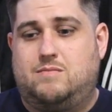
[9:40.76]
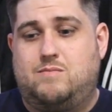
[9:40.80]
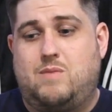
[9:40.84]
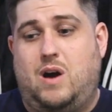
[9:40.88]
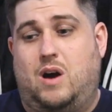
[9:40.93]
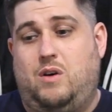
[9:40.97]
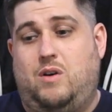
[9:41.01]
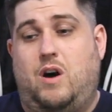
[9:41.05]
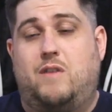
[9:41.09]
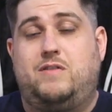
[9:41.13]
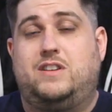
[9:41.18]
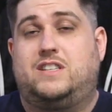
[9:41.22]

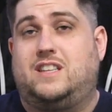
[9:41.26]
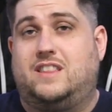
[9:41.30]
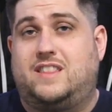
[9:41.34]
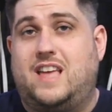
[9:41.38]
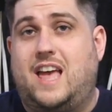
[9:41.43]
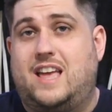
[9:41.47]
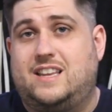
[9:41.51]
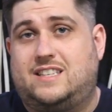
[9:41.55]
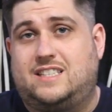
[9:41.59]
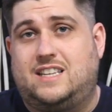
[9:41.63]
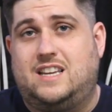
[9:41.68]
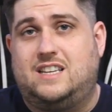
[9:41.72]
well, obviously
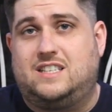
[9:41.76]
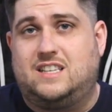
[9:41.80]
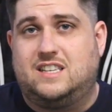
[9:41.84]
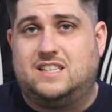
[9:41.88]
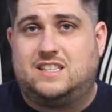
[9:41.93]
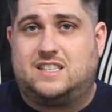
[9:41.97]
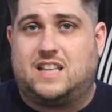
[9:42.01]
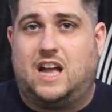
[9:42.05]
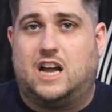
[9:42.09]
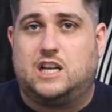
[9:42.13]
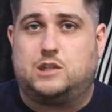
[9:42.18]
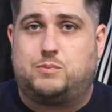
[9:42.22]
their
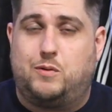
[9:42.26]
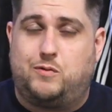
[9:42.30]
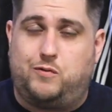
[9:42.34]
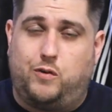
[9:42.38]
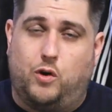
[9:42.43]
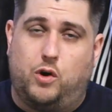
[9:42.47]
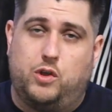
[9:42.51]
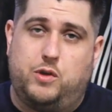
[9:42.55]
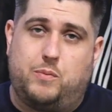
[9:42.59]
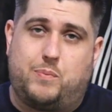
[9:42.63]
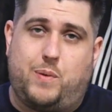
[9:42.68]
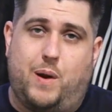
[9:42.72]
season starts
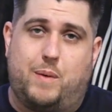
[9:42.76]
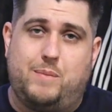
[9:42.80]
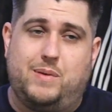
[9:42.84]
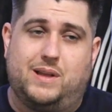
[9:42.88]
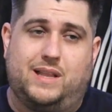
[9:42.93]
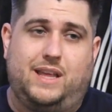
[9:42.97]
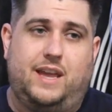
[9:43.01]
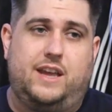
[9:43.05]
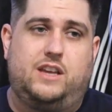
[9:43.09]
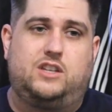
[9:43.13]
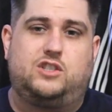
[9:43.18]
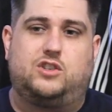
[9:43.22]
before the
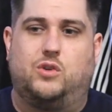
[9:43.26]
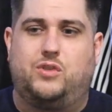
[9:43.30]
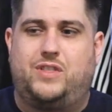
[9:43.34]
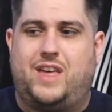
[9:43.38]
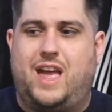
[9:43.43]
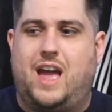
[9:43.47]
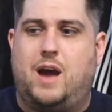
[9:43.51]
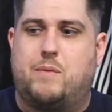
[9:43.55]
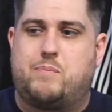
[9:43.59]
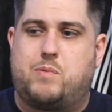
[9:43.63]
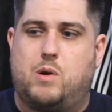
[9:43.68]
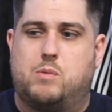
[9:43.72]
Premier League, so
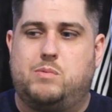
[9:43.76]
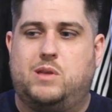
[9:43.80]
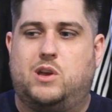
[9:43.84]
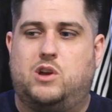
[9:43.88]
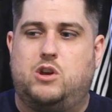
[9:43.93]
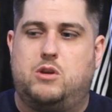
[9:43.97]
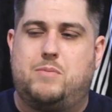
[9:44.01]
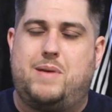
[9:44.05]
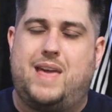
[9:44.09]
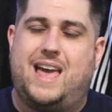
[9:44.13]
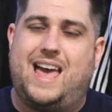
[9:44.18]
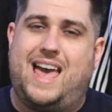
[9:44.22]
they are probably
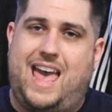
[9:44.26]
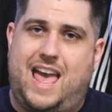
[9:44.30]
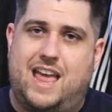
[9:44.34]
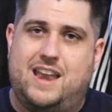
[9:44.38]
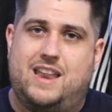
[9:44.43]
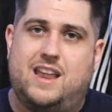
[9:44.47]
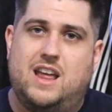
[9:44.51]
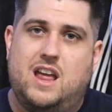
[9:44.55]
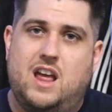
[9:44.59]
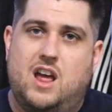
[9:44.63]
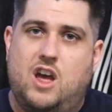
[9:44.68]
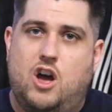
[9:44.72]
going to be
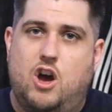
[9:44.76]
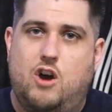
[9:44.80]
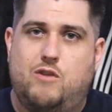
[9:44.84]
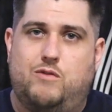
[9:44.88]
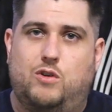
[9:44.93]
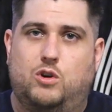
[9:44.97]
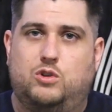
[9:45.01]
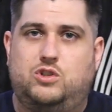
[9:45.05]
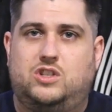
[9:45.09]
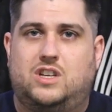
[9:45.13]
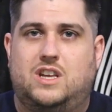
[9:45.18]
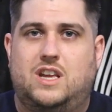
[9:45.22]
ahead
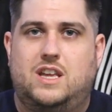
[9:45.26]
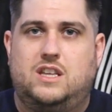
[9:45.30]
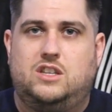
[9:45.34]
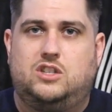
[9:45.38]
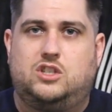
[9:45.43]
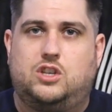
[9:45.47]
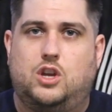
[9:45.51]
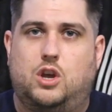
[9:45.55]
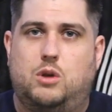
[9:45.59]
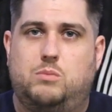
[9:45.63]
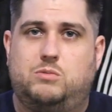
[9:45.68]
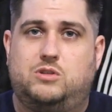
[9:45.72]
of us
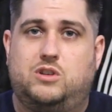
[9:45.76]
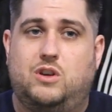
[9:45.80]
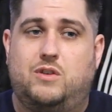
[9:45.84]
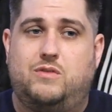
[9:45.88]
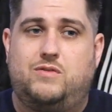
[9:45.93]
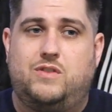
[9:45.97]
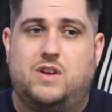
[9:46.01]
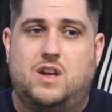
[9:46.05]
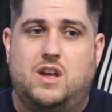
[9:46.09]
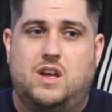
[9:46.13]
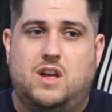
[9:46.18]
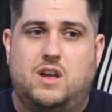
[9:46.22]
in terms
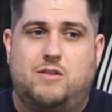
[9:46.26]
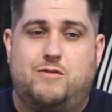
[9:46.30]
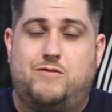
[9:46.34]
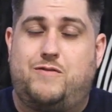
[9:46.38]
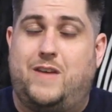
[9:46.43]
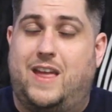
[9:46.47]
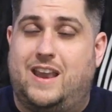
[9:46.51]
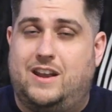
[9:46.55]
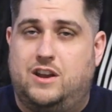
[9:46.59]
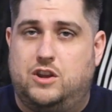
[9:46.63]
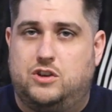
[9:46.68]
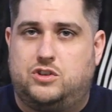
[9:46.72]
of
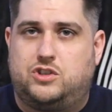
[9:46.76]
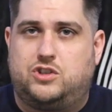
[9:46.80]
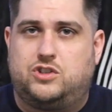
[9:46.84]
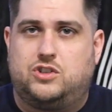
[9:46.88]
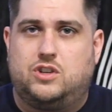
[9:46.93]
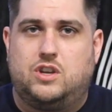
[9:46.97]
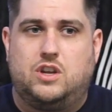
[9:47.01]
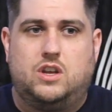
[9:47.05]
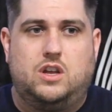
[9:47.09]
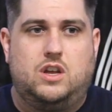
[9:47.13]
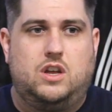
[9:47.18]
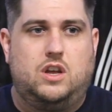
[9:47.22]

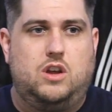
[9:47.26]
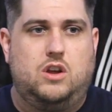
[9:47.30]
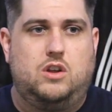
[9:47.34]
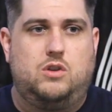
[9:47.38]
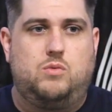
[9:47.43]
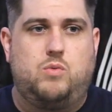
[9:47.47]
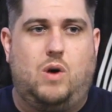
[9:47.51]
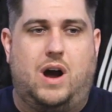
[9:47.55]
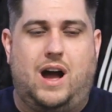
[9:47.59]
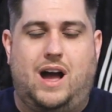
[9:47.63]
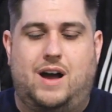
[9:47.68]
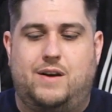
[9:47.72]
fitness
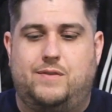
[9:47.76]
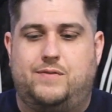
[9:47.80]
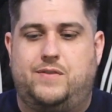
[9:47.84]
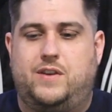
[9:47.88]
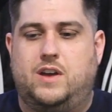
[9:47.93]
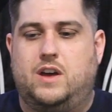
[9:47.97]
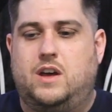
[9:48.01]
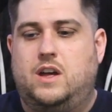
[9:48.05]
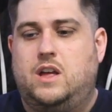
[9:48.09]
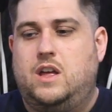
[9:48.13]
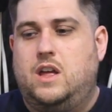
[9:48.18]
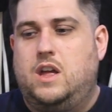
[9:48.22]
and what have
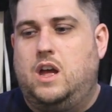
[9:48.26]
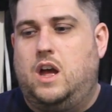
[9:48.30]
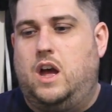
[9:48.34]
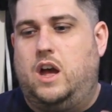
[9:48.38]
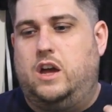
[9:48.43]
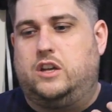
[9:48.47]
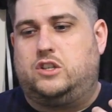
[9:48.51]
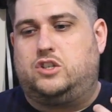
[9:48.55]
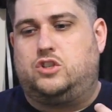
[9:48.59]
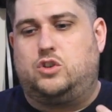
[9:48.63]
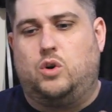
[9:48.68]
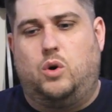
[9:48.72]
you.
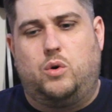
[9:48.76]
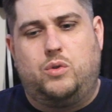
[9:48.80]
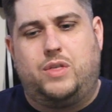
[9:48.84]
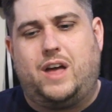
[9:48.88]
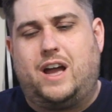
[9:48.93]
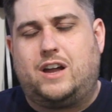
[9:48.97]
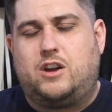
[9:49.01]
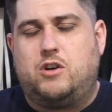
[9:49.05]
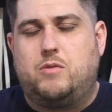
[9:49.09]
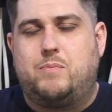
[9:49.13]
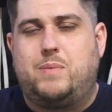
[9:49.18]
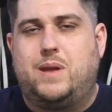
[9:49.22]
Uh, so
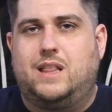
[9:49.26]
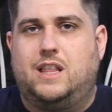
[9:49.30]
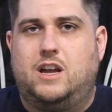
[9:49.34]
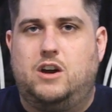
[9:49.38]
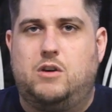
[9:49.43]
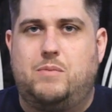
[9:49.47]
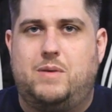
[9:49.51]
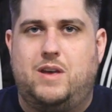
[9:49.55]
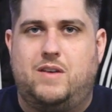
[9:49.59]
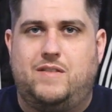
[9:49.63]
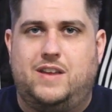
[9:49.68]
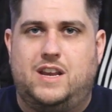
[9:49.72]
that could be a
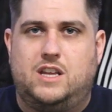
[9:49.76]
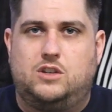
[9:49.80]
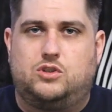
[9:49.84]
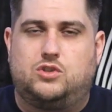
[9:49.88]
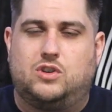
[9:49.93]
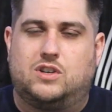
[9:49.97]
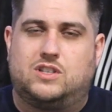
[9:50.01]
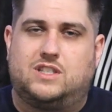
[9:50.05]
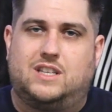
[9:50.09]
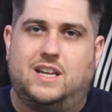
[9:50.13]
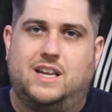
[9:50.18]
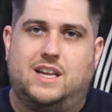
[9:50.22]
little bit of an
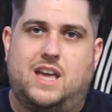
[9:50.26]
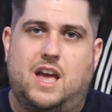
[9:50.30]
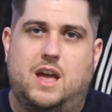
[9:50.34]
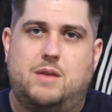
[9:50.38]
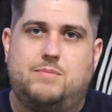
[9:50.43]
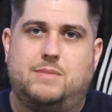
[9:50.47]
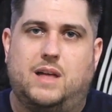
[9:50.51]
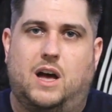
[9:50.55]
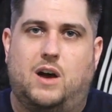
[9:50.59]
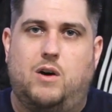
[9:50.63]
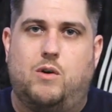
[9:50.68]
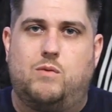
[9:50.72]
interesting
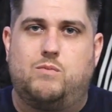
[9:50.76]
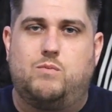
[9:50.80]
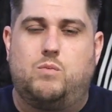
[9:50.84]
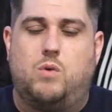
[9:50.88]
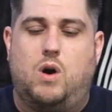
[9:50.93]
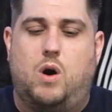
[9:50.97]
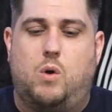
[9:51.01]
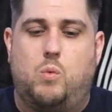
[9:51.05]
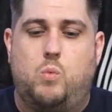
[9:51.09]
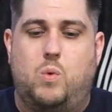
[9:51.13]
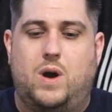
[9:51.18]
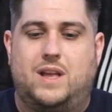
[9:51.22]
game, that on,
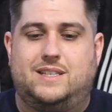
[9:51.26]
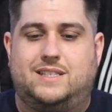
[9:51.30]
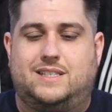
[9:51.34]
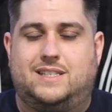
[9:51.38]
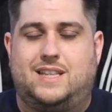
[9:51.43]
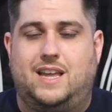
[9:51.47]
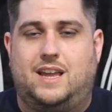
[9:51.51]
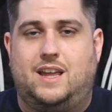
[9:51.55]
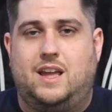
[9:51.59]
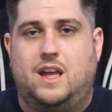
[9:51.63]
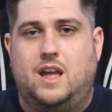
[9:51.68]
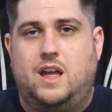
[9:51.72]
on
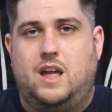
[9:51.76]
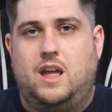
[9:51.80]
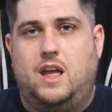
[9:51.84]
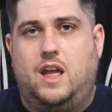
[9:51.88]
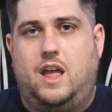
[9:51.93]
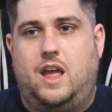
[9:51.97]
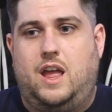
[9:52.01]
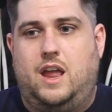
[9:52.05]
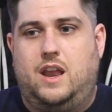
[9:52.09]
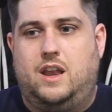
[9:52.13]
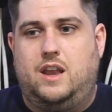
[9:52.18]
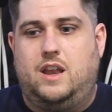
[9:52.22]
Wednesday
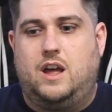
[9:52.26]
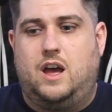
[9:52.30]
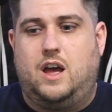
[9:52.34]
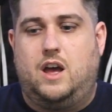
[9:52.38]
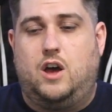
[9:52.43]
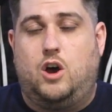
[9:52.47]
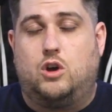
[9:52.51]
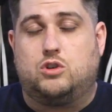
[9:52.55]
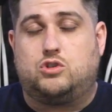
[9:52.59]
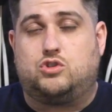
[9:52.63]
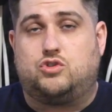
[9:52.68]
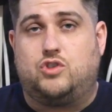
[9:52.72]
in
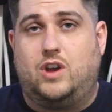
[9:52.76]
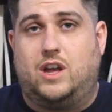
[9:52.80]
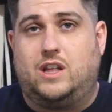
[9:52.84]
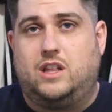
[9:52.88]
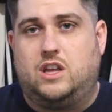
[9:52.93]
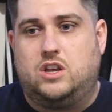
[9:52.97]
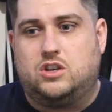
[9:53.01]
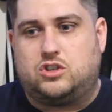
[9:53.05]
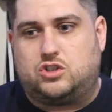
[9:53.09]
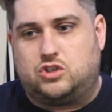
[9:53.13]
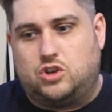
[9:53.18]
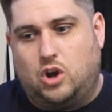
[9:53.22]
uh,
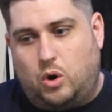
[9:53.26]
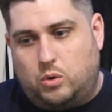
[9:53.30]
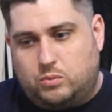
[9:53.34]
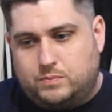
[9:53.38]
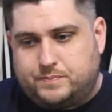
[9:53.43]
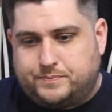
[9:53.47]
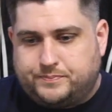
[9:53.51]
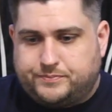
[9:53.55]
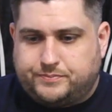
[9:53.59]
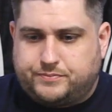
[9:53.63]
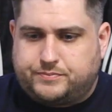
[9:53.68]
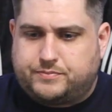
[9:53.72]
Australia. So